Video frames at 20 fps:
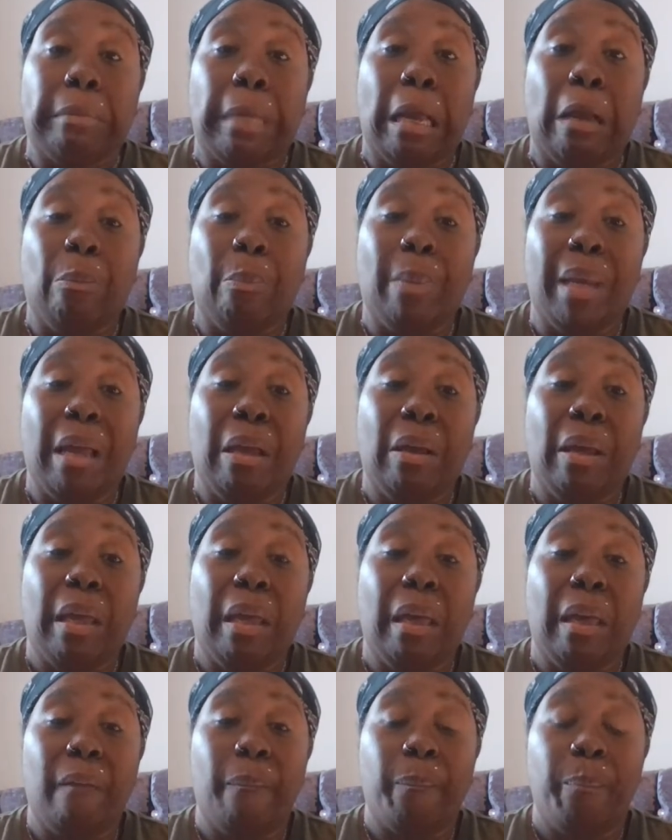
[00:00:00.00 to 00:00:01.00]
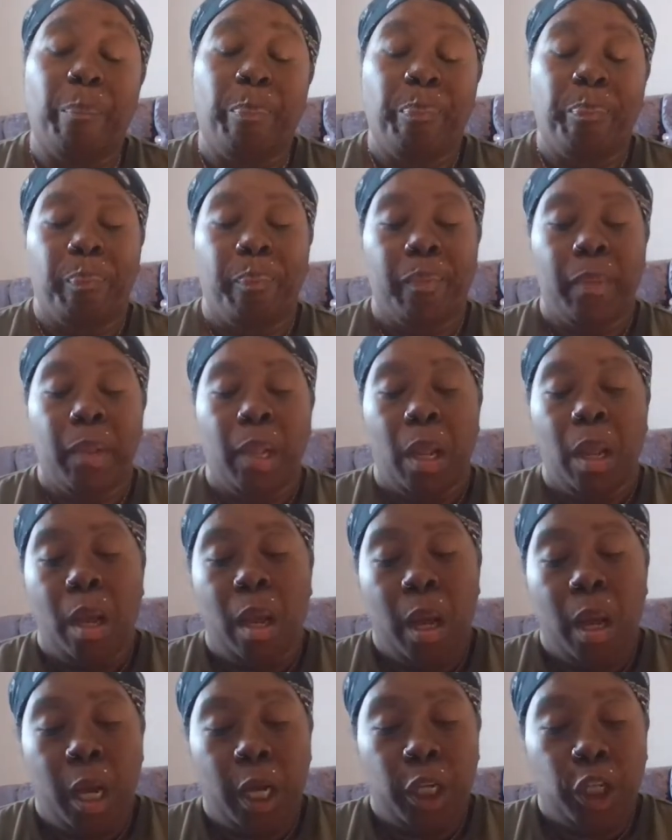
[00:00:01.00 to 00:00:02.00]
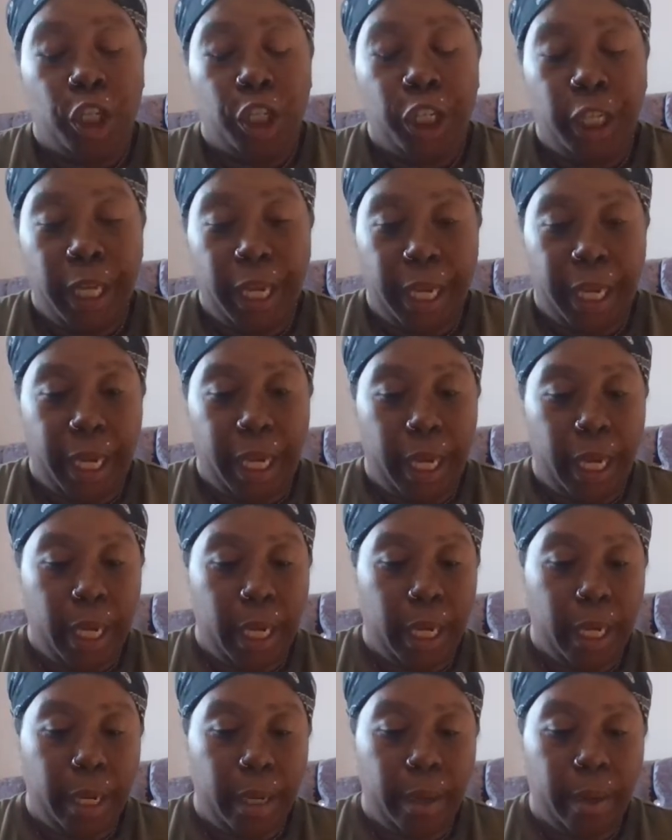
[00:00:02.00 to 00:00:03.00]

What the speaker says: Help me out here. She,